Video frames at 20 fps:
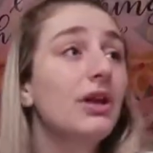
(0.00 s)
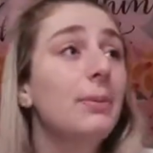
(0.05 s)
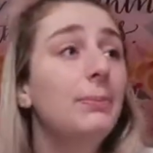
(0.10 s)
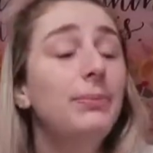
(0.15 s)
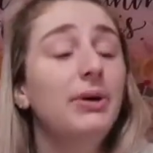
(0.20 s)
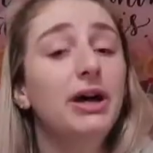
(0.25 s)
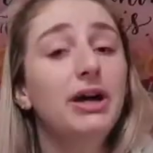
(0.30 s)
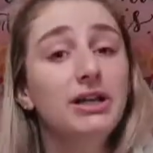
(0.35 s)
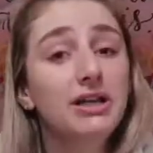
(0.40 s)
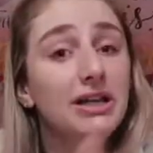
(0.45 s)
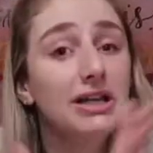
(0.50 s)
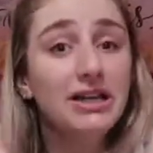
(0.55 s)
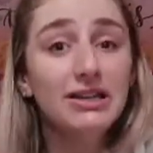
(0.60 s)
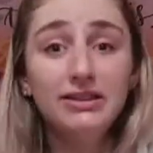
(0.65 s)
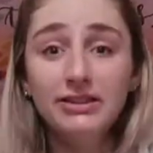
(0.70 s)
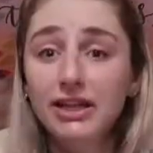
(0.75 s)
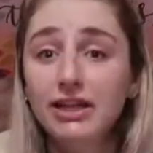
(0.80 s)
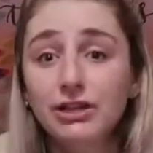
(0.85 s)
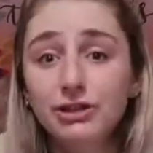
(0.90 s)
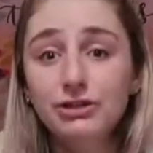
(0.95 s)
But
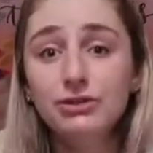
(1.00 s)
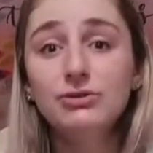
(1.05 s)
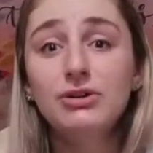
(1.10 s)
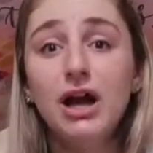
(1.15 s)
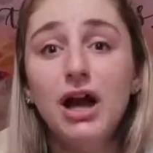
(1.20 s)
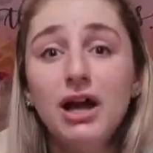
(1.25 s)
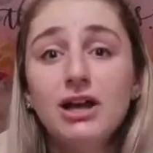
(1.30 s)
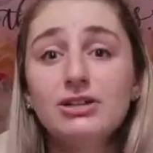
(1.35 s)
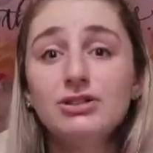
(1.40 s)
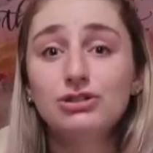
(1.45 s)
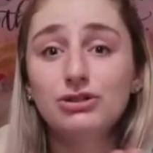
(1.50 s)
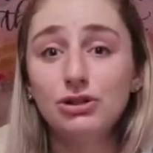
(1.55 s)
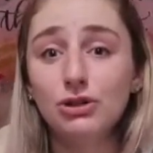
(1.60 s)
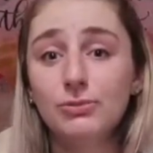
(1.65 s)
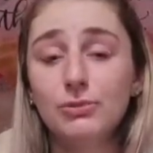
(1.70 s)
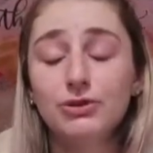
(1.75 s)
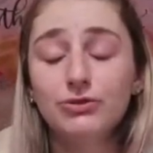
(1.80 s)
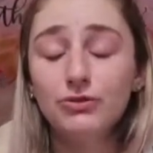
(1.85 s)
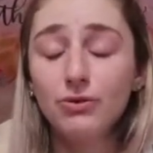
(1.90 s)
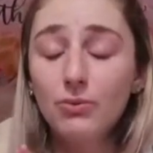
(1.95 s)
thank you guys so
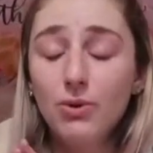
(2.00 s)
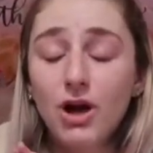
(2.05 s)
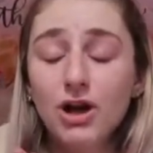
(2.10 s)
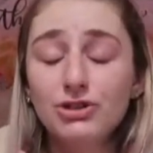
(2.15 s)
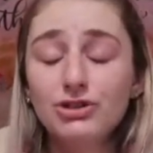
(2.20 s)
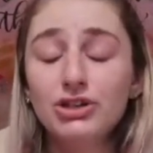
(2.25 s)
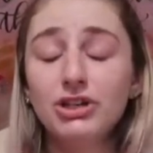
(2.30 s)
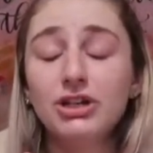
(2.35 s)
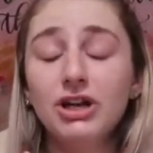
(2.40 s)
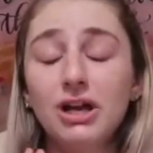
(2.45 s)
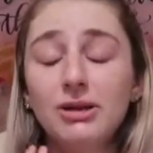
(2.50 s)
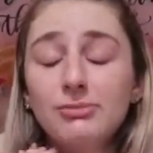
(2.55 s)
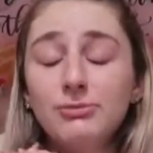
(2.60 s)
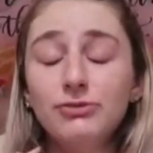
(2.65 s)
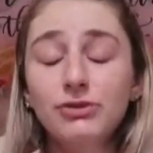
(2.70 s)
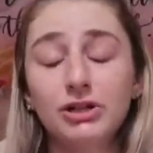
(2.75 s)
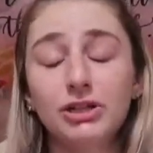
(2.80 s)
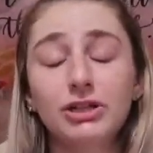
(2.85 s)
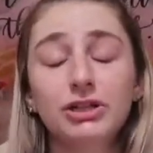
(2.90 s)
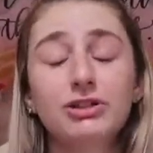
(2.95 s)
much for watching. I'm
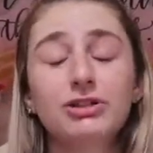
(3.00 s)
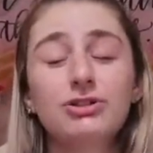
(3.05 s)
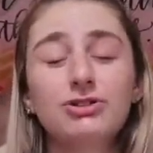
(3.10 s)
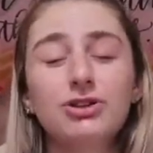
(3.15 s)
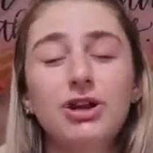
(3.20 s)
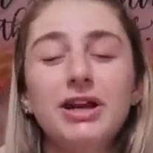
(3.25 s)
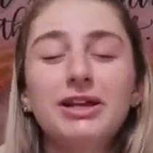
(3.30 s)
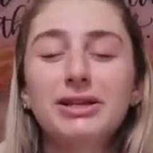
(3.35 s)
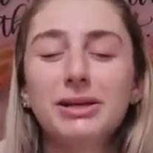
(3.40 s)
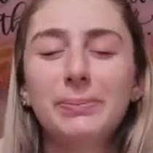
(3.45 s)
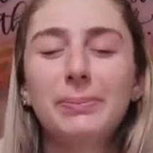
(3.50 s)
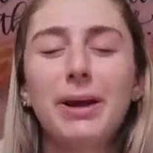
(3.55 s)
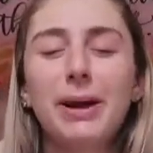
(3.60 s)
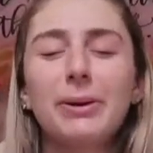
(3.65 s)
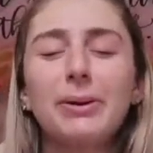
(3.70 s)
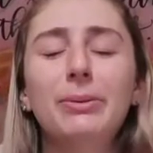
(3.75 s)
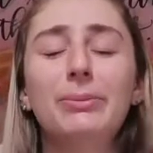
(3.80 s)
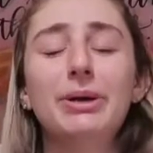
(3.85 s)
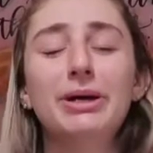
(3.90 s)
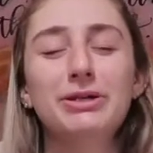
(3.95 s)
really gonna try and get
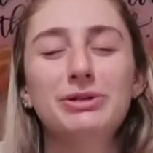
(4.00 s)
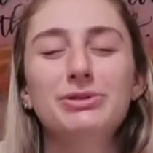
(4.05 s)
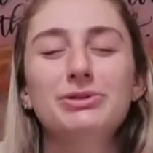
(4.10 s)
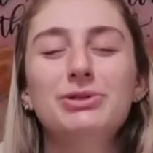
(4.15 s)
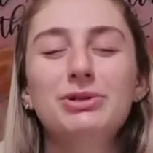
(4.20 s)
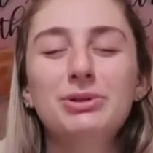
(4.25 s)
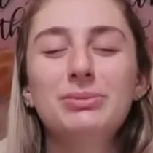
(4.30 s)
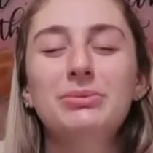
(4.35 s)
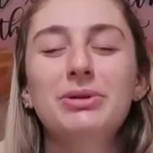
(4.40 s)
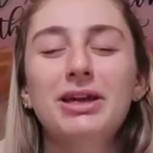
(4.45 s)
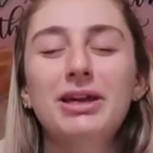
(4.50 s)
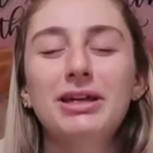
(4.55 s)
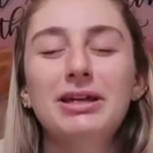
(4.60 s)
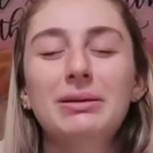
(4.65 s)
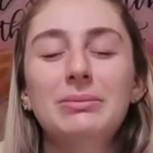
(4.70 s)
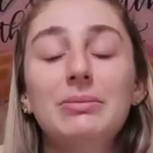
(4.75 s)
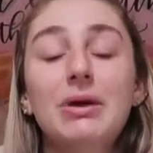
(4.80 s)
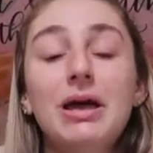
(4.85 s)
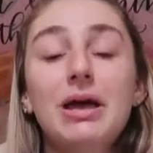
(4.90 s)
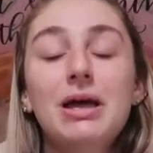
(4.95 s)
back on my YouTube
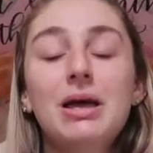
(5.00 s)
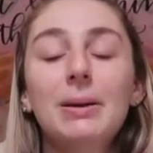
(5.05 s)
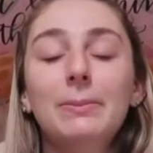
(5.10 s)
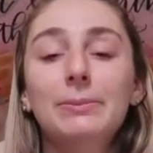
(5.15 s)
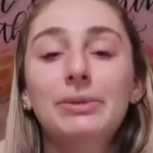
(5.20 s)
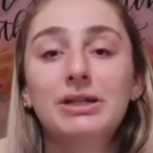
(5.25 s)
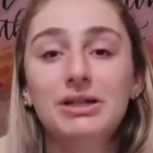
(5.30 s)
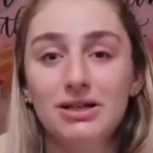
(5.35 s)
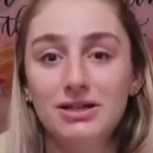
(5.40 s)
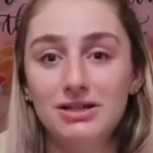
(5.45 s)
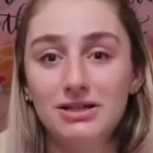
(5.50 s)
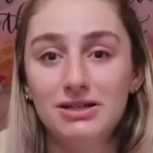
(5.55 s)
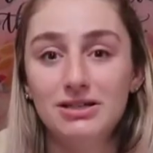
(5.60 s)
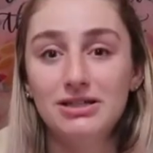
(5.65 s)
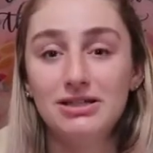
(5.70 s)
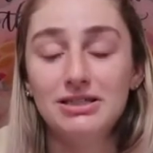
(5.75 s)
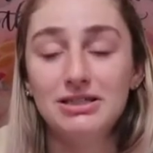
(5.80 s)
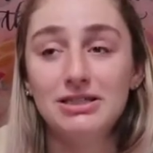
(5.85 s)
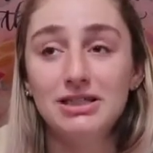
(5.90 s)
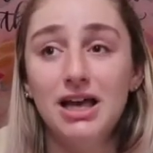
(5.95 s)
game,
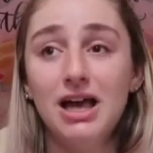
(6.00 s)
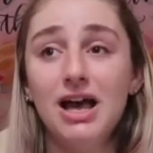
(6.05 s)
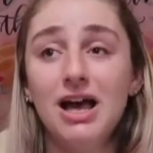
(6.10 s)
because